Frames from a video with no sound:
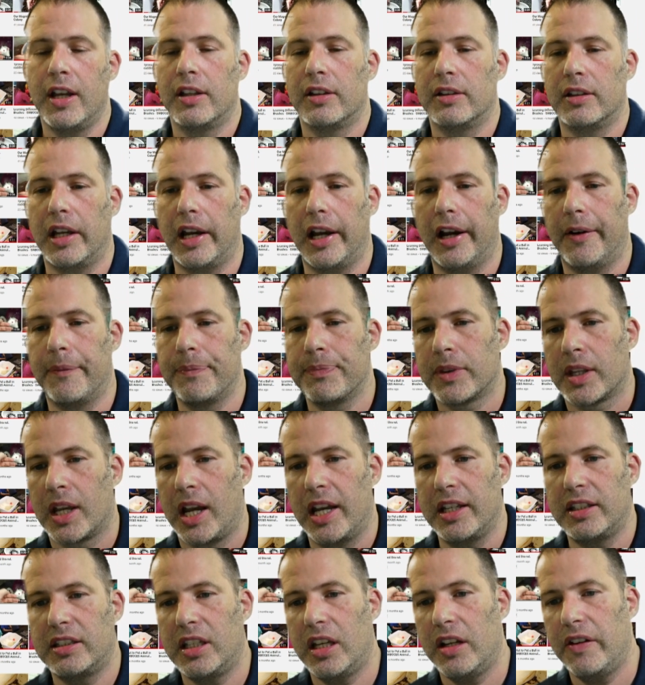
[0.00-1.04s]
Now, I
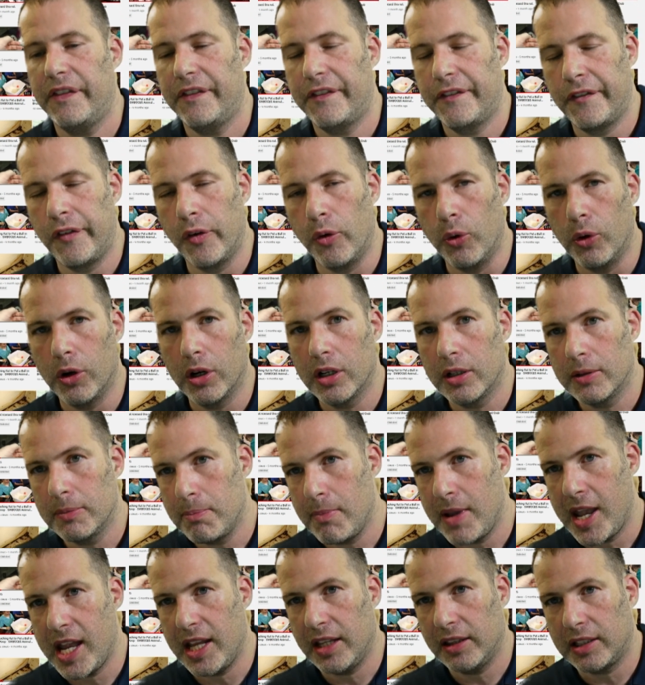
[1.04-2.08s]
said 4
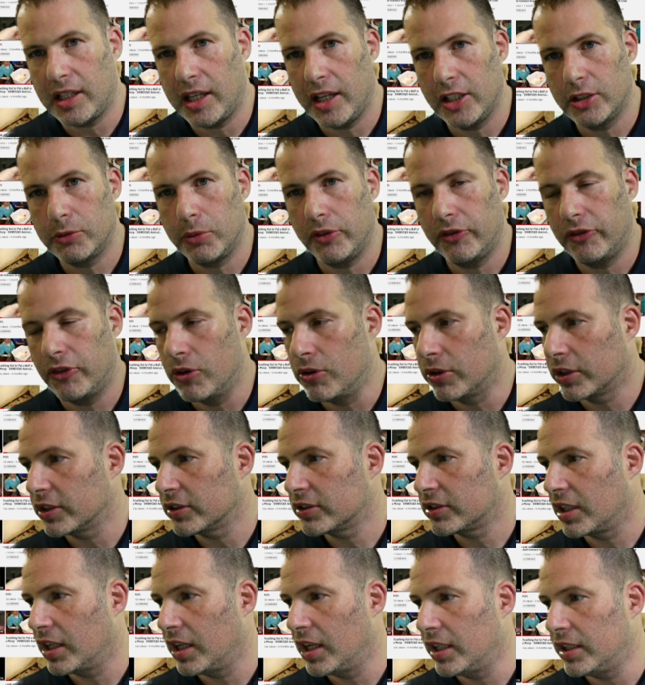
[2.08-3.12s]
main things we focus
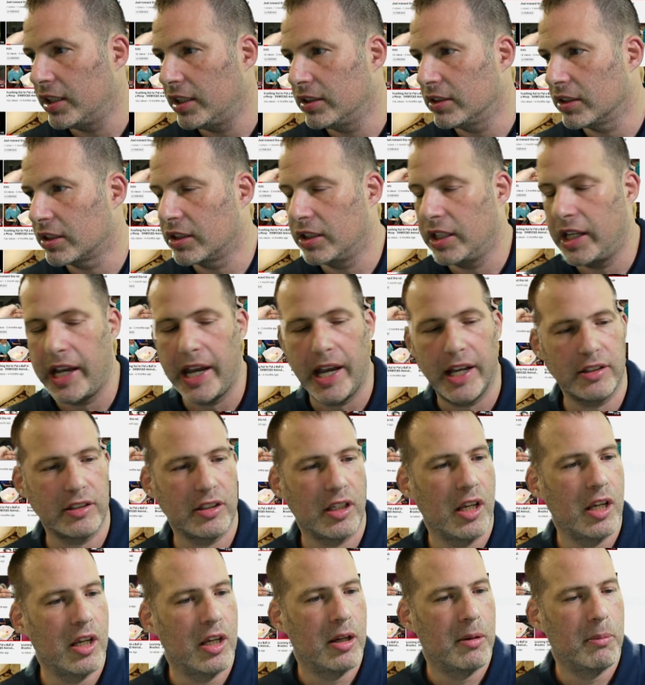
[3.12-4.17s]
on in the class,
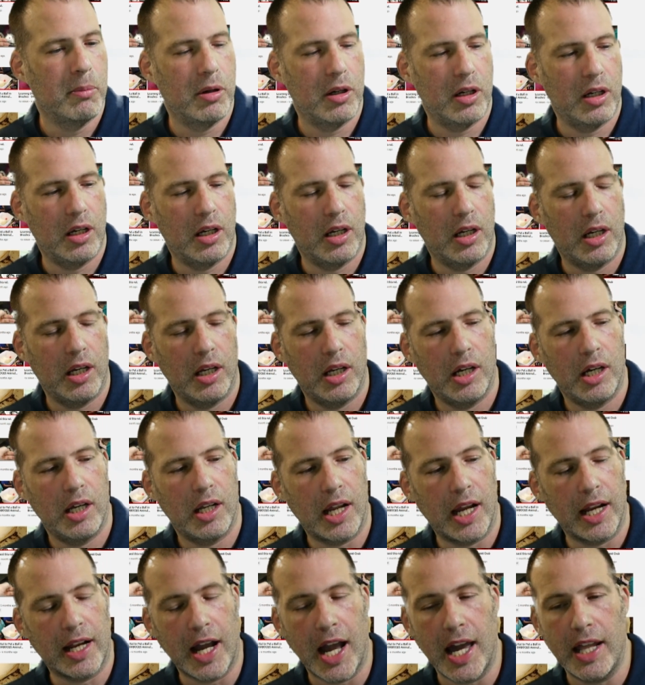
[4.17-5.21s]
but
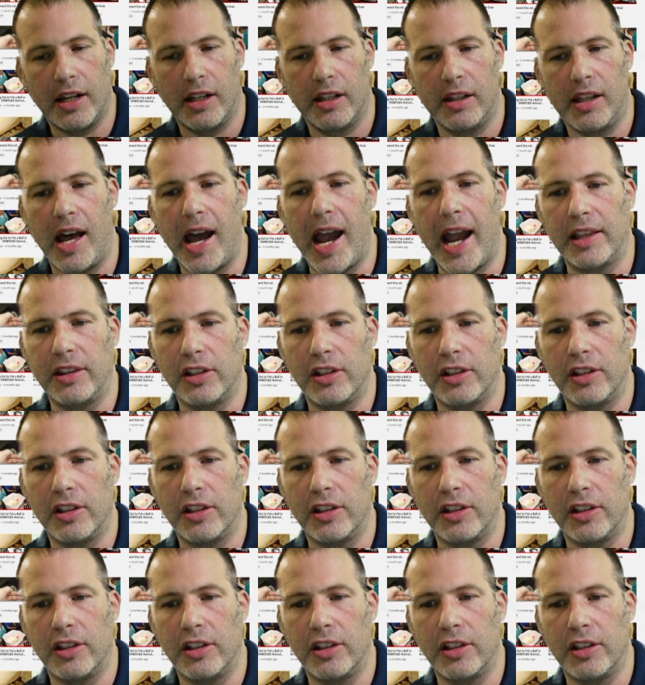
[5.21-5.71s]
I kind of lied.